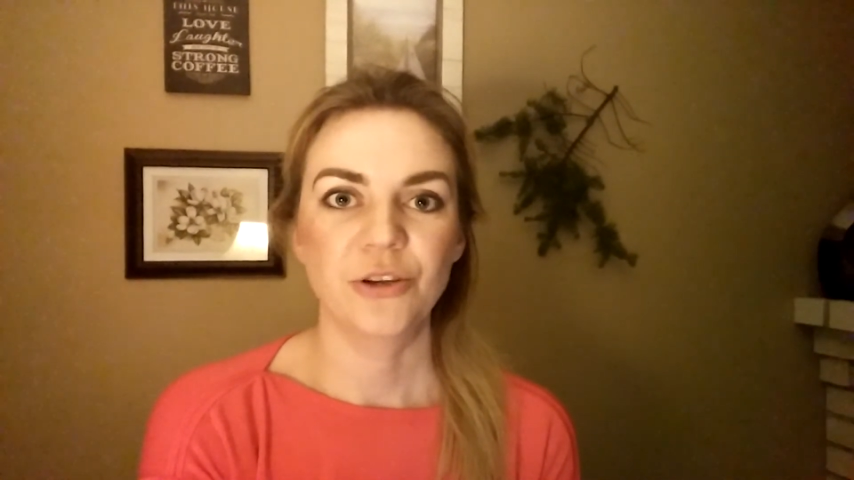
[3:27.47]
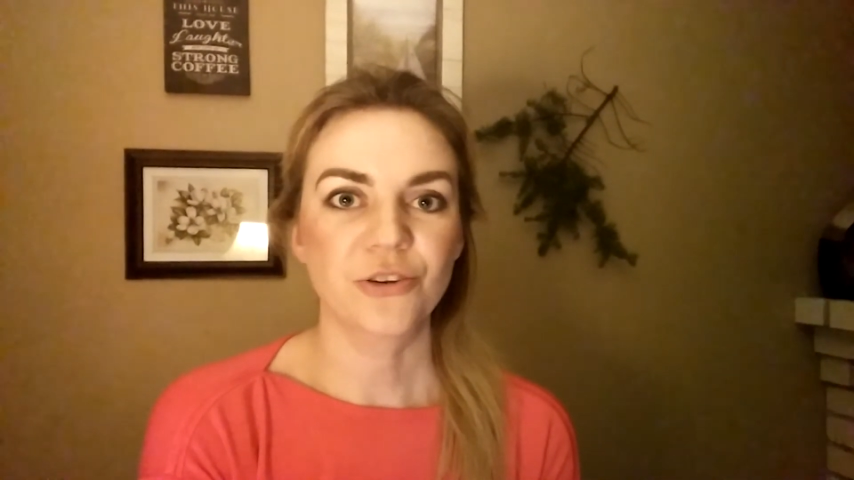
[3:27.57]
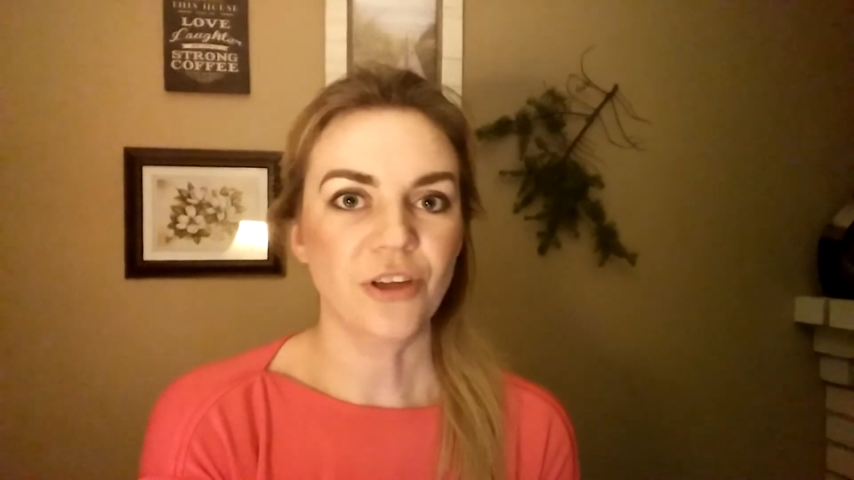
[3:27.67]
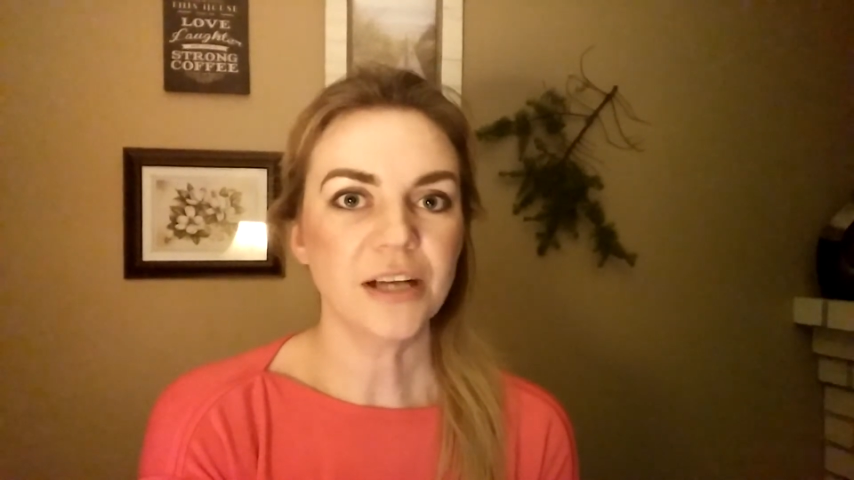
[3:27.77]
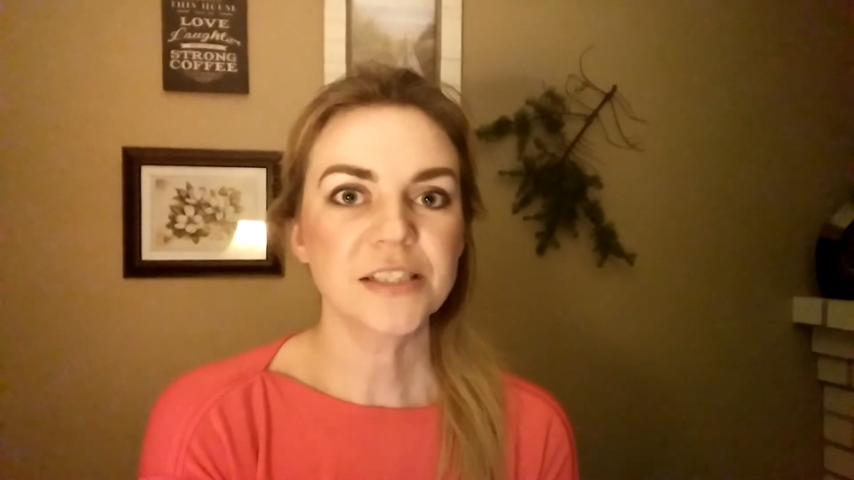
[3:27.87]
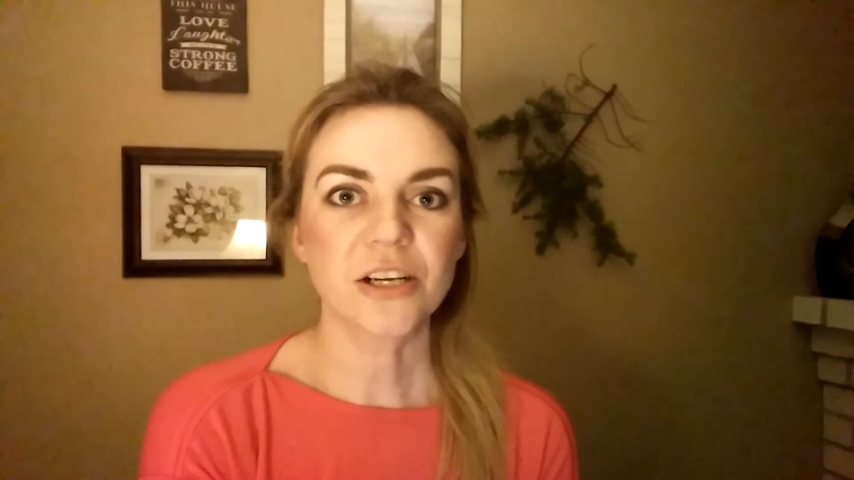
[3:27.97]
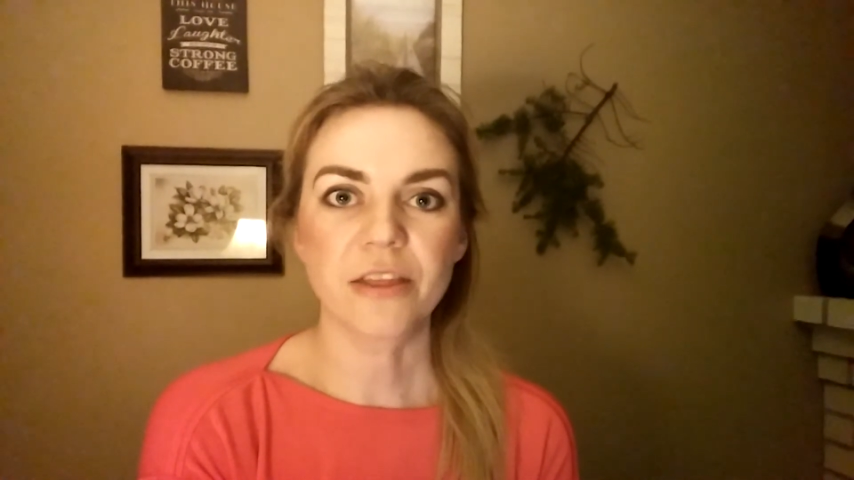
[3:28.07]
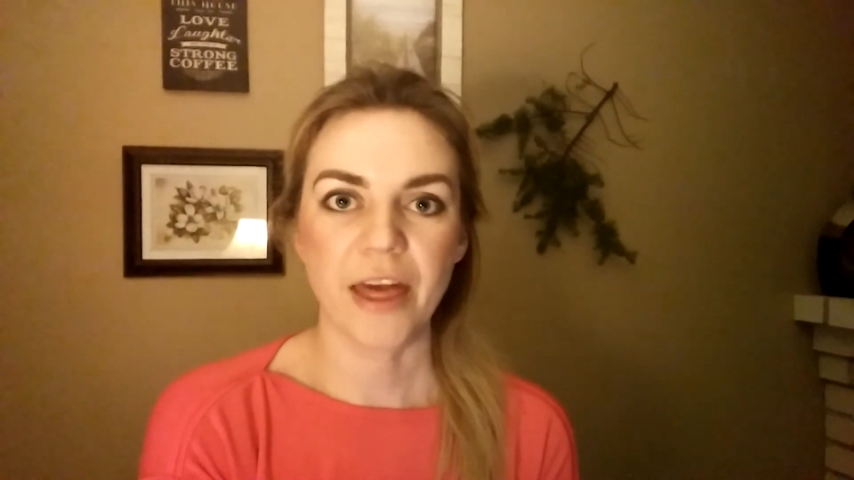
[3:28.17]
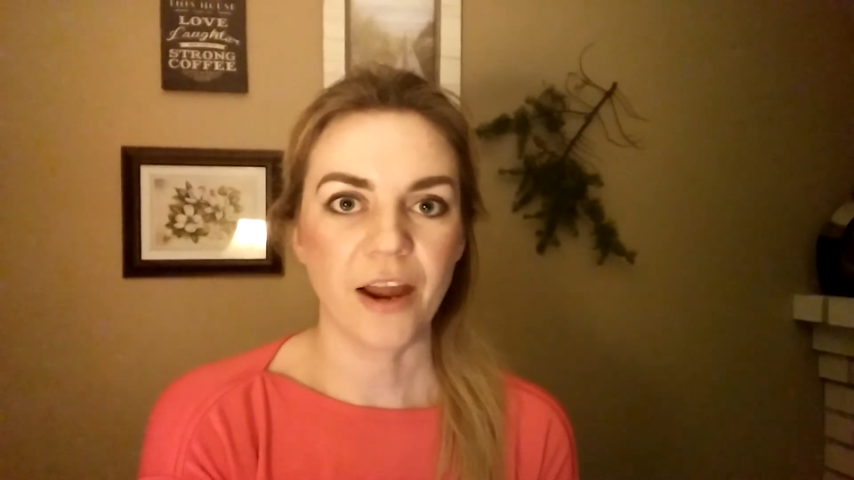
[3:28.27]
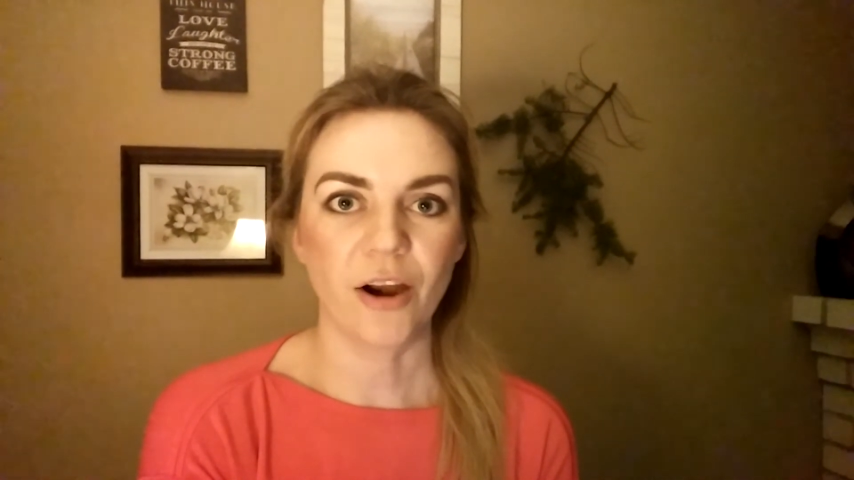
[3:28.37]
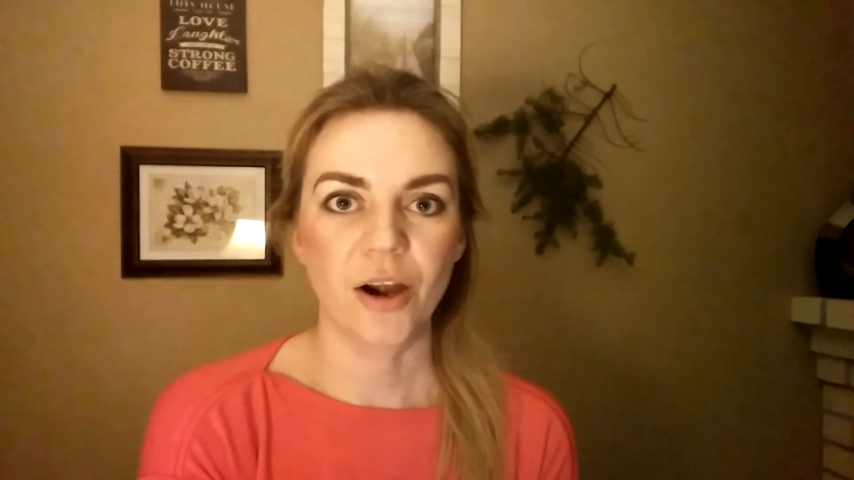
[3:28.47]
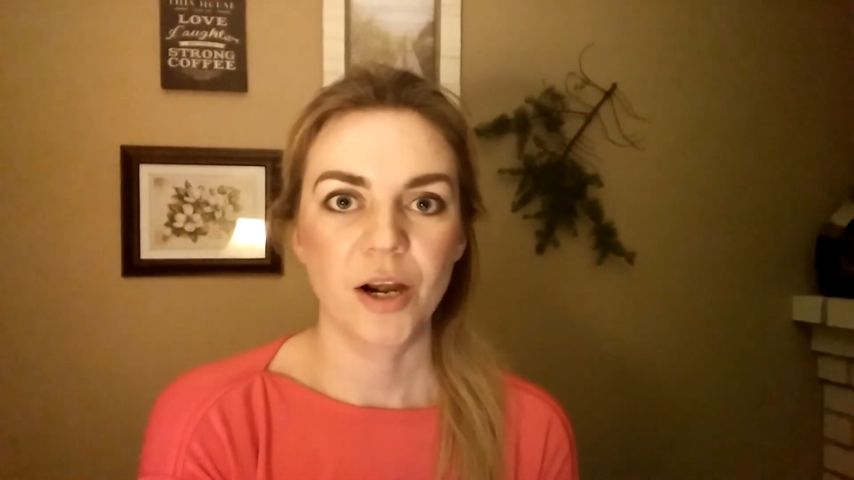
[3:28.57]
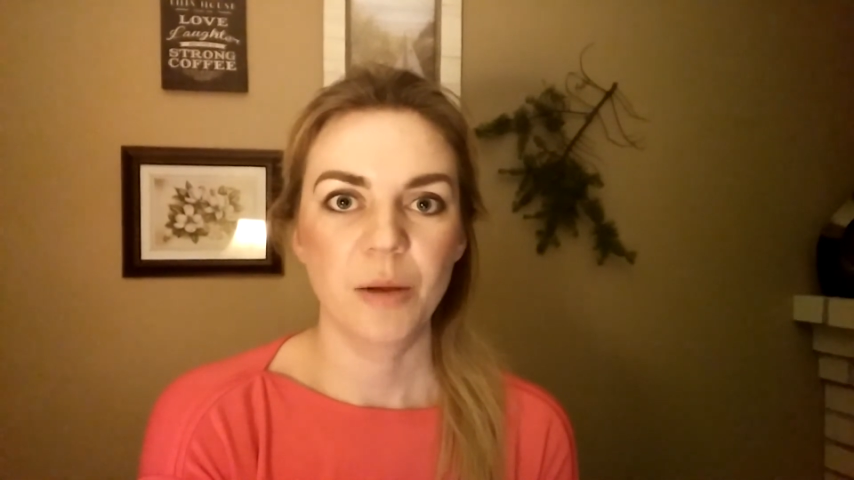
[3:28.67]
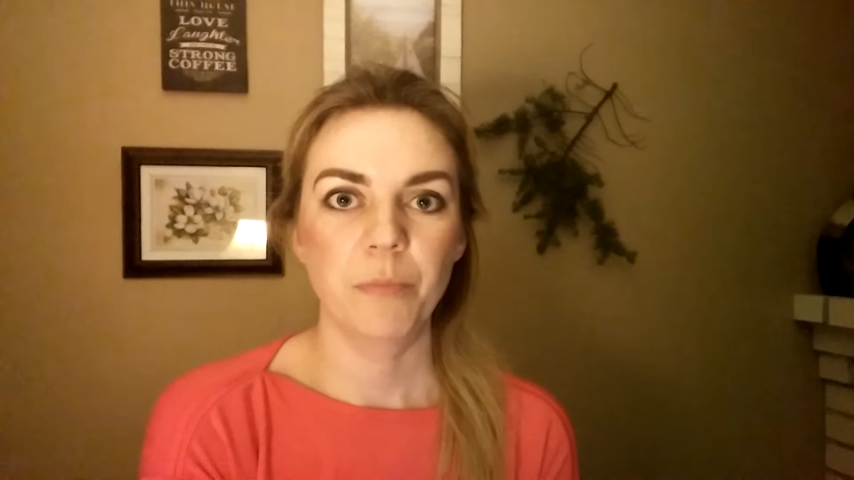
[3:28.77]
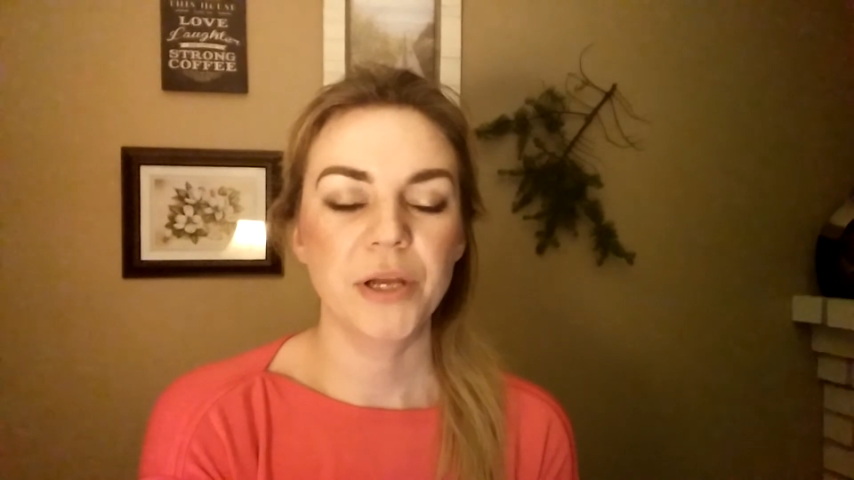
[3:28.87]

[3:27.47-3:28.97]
Your thoughts are there,